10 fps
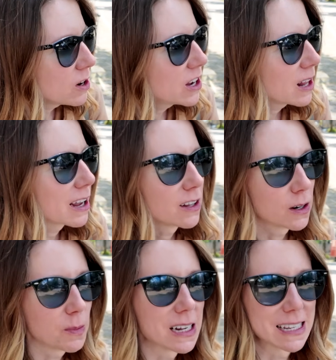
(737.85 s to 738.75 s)
when you get like a
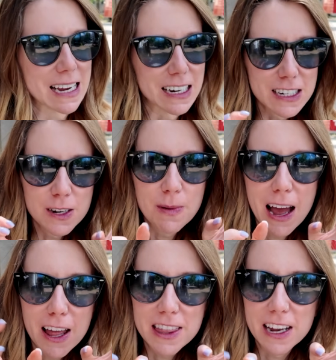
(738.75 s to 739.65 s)
little bit of sand in your
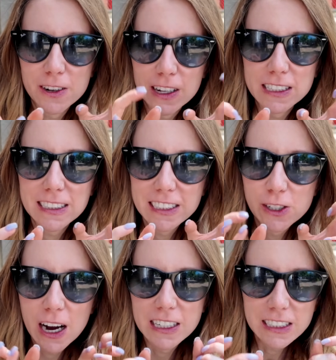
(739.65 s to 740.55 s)
mouth and you're like
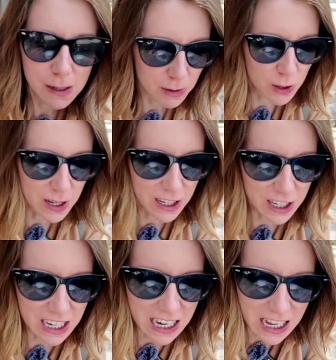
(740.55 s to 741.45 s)
grinding it between your
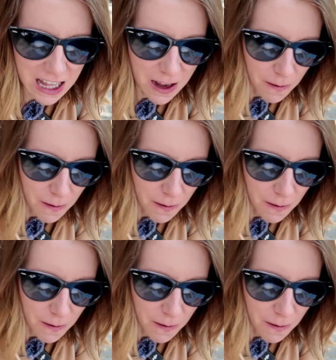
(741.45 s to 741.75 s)
teeth,